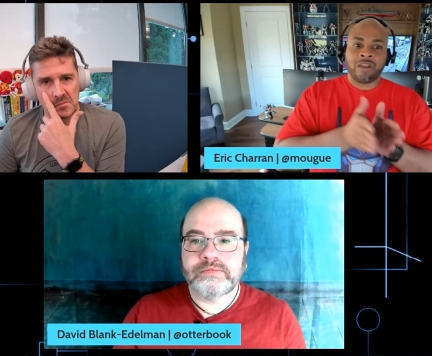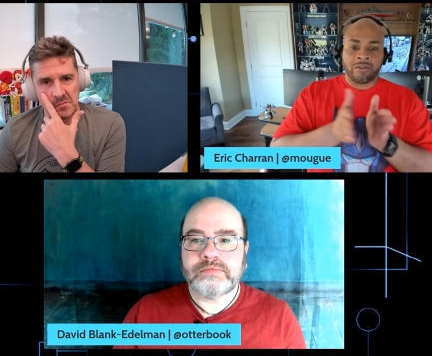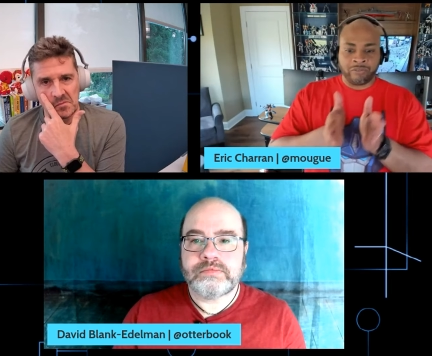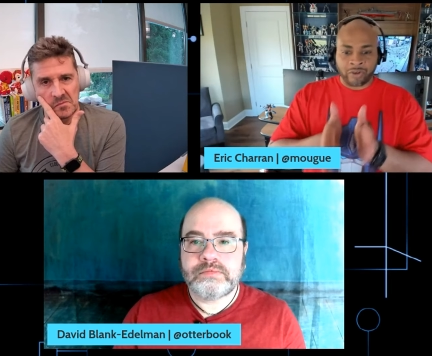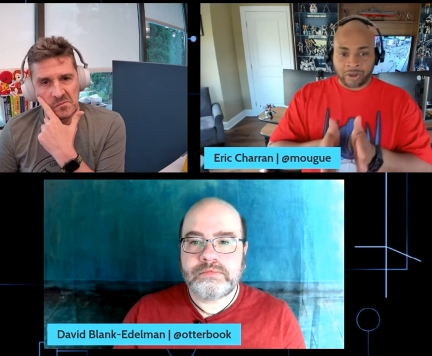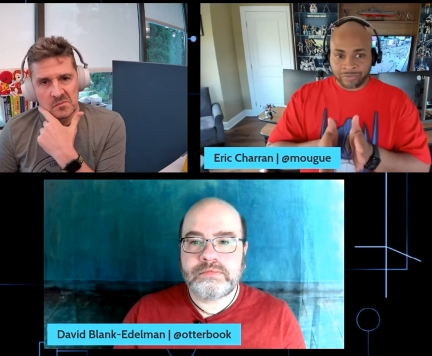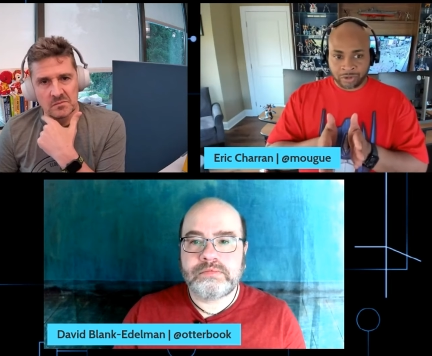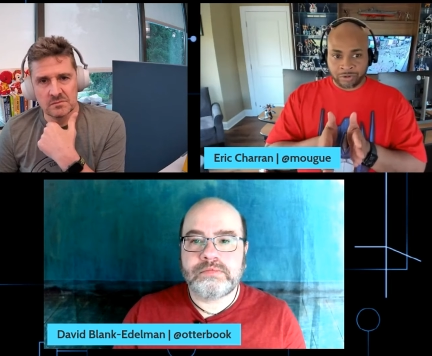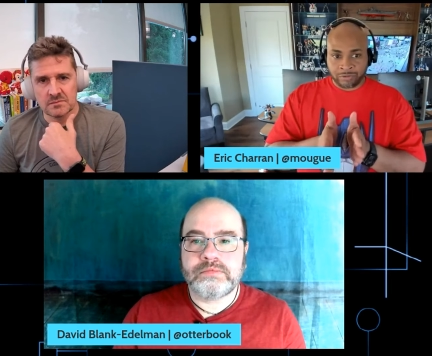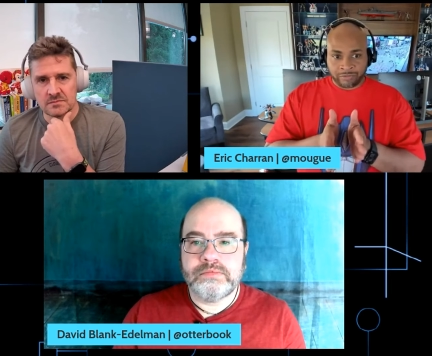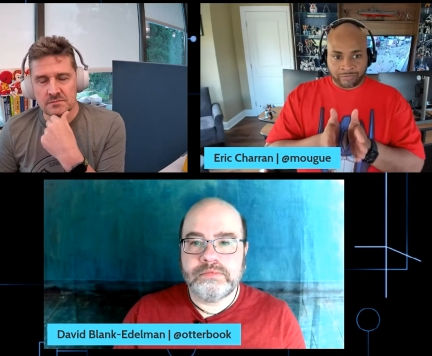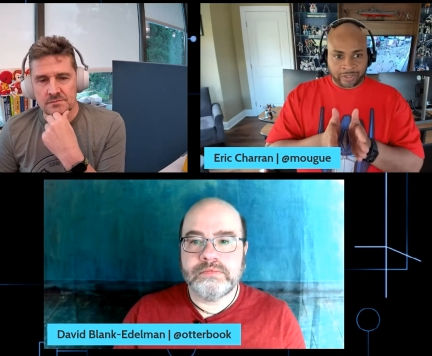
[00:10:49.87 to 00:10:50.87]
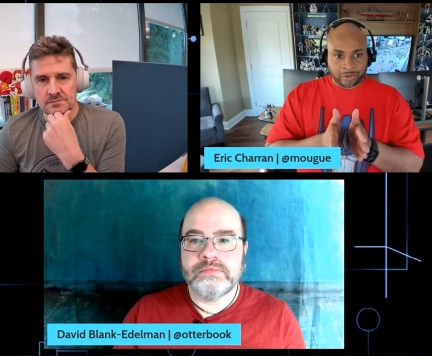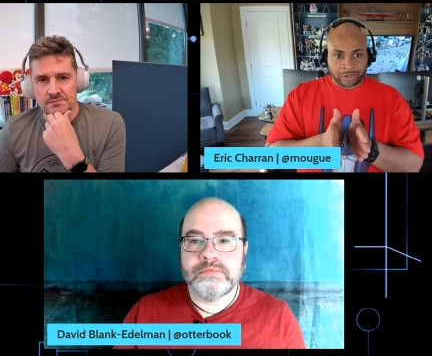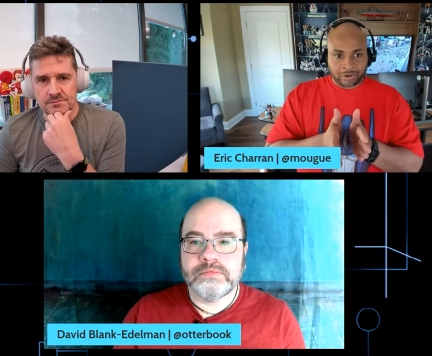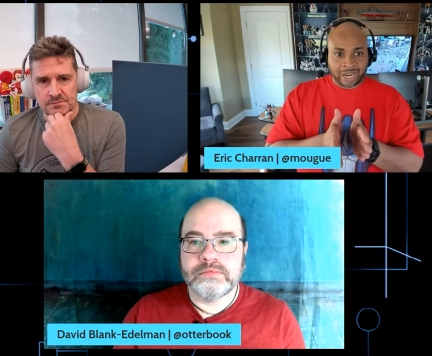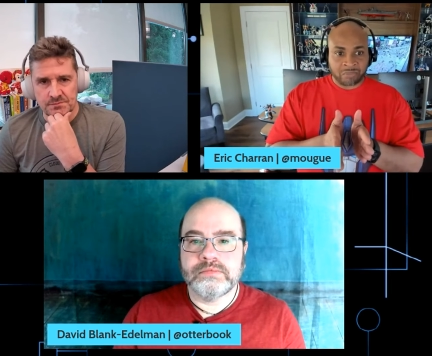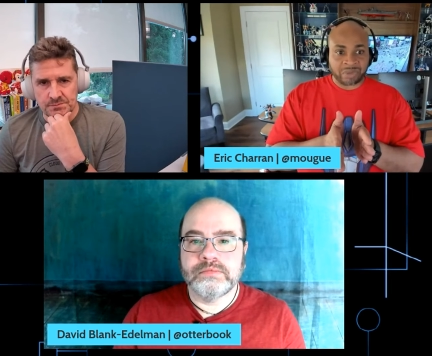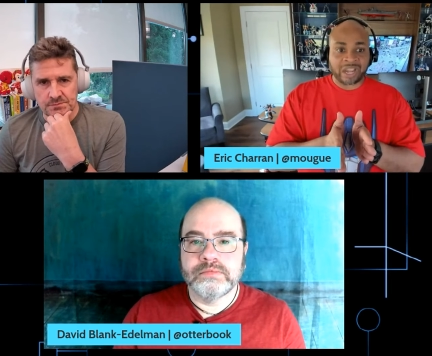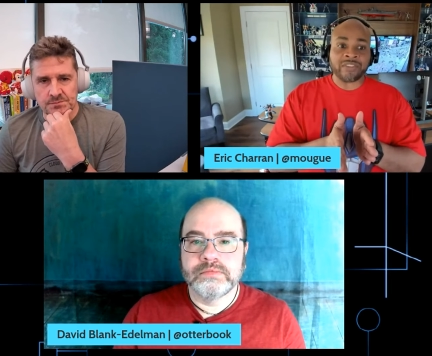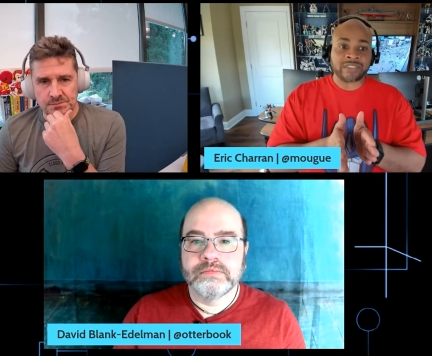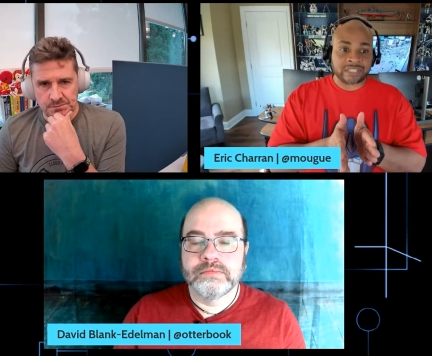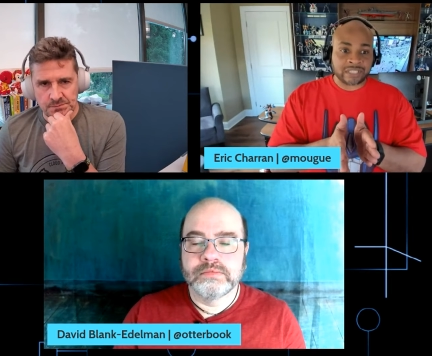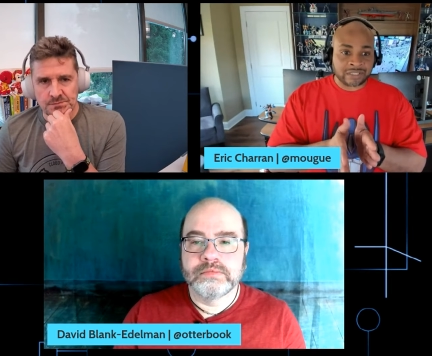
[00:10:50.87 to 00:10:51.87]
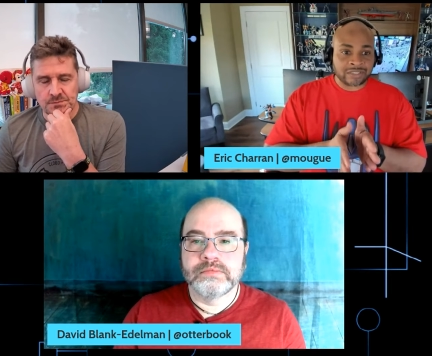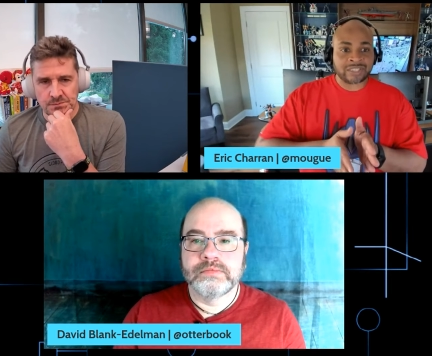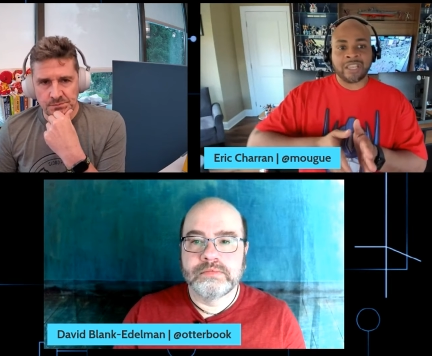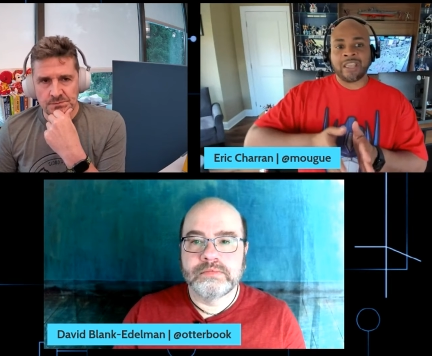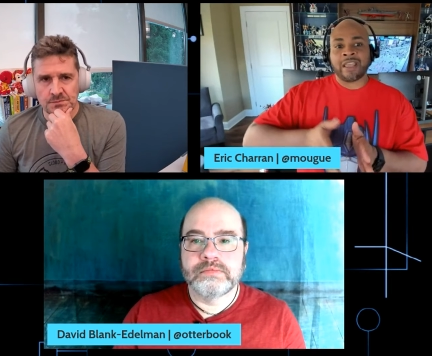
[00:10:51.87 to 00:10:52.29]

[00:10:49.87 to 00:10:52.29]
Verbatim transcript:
Speaker 1: evolve your failure hypotheses,